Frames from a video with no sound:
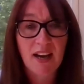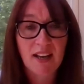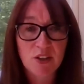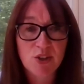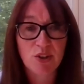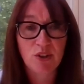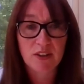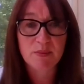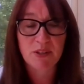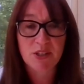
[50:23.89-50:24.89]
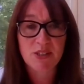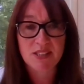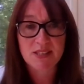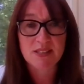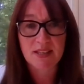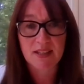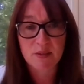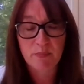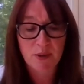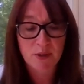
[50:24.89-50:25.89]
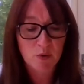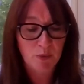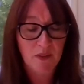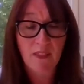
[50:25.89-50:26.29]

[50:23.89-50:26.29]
and ensure as much distancing as possible.